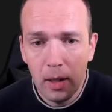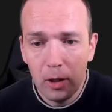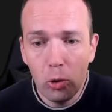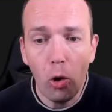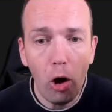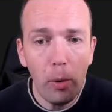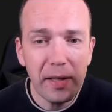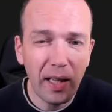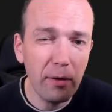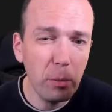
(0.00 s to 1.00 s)
You
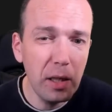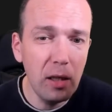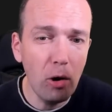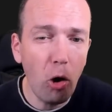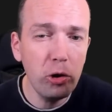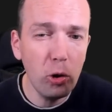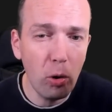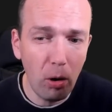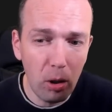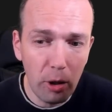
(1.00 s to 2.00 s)
always have to be on your
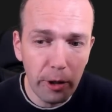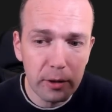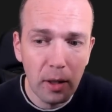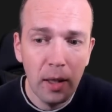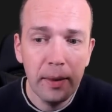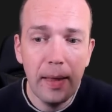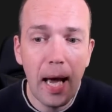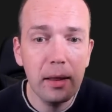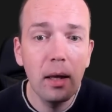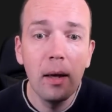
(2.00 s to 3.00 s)
alert
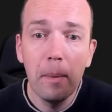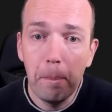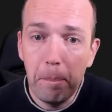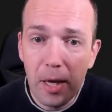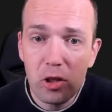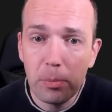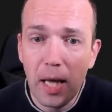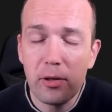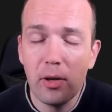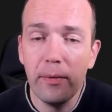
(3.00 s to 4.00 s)
that bishop
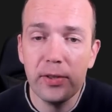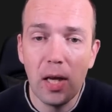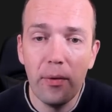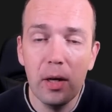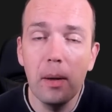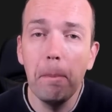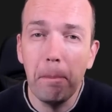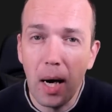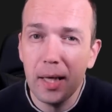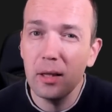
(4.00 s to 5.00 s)
takes on f7
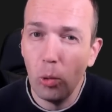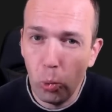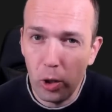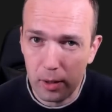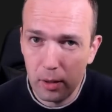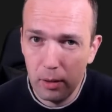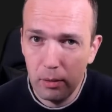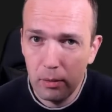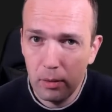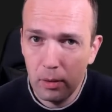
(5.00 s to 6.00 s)
might work.
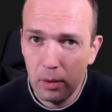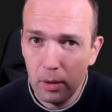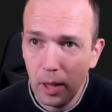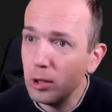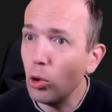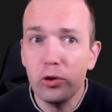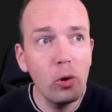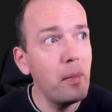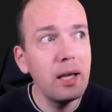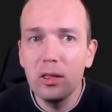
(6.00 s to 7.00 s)
It also
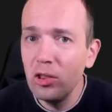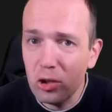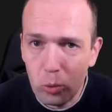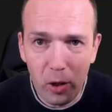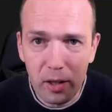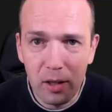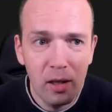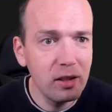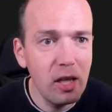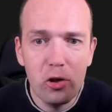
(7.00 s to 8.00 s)
might not work.
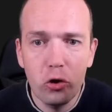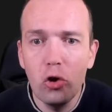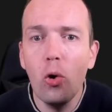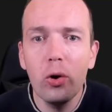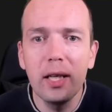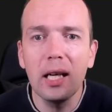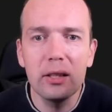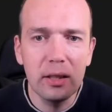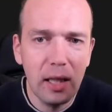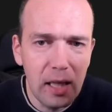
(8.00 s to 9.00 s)
There's no
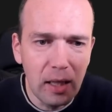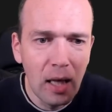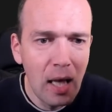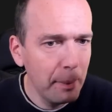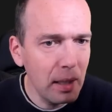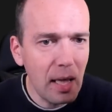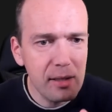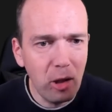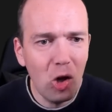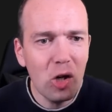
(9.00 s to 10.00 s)
guarantee. But as
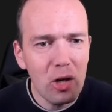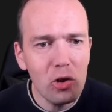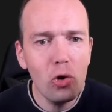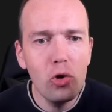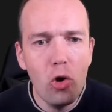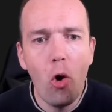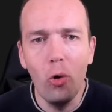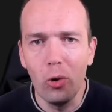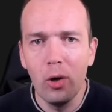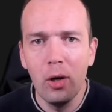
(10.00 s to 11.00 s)
long as you
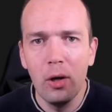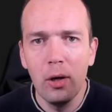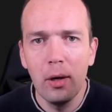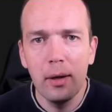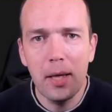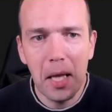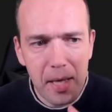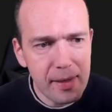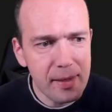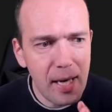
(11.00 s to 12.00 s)
know that
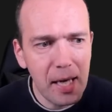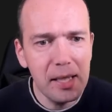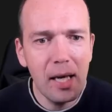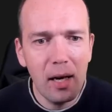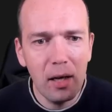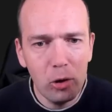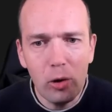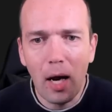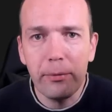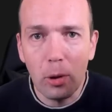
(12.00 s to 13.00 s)
this is the idea you
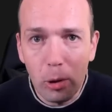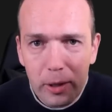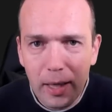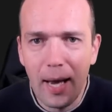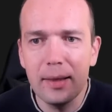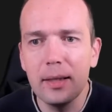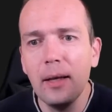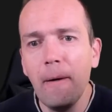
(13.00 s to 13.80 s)
have to look at,